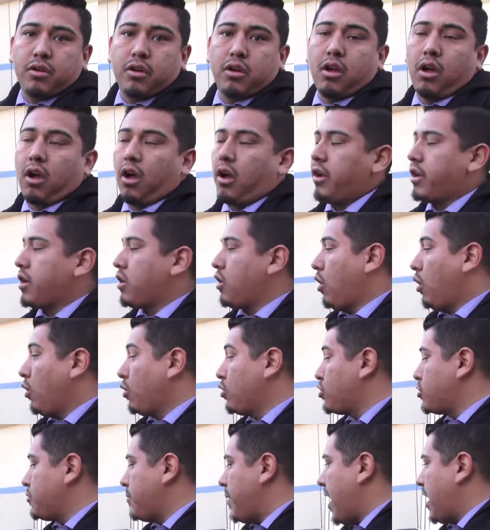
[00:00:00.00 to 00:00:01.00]
can call in your
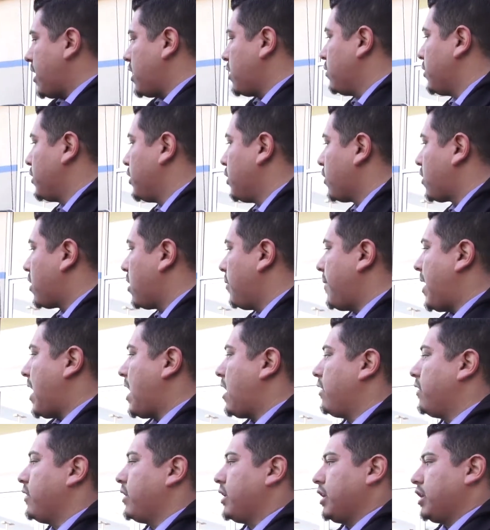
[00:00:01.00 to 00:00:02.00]
owner's manual and they'll come
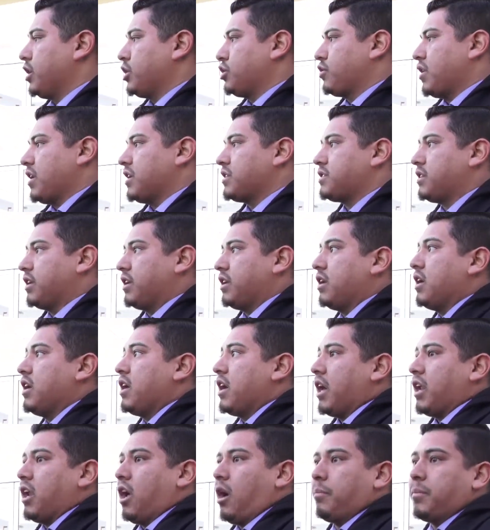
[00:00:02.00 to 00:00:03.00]
out and address it
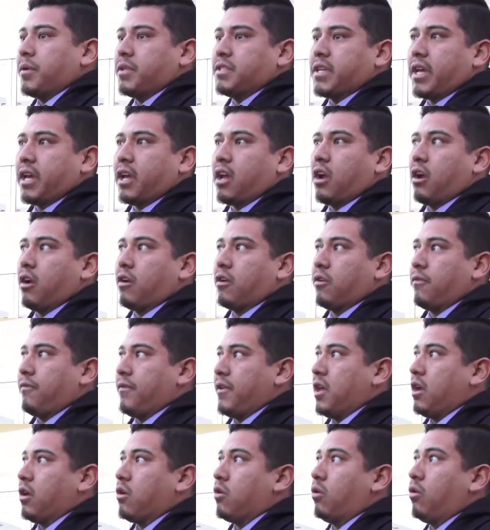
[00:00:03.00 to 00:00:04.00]
and help you take care of your
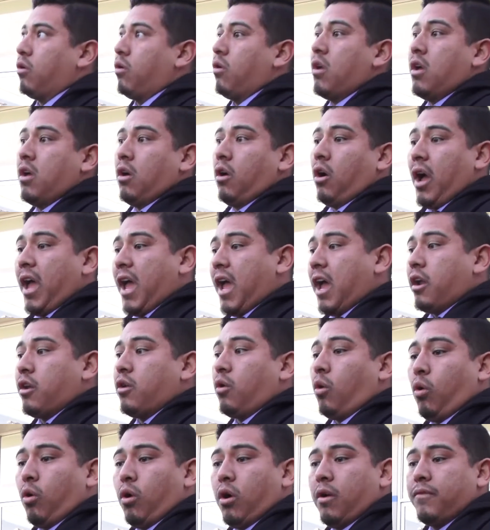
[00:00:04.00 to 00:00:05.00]
vehicle.
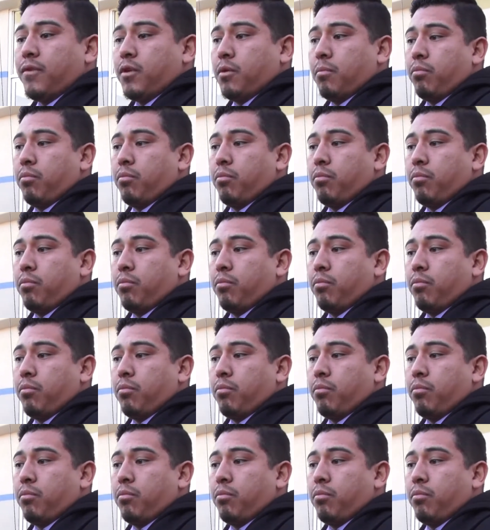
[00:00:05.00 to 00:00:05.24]
And or if you